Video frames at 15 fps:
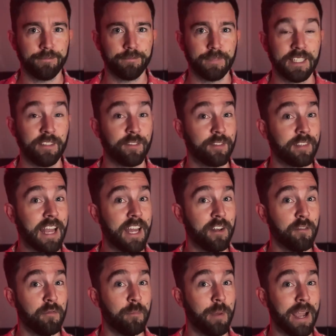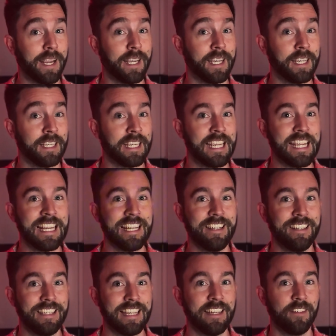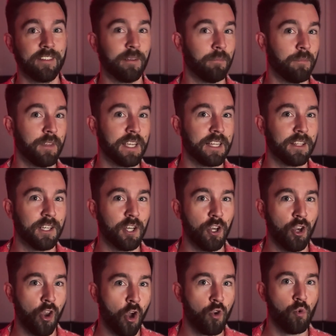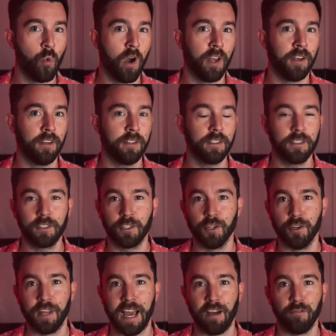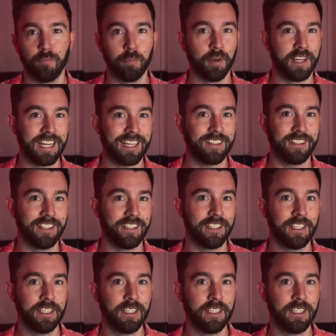Instead of begging, he did something that no one could have predicted.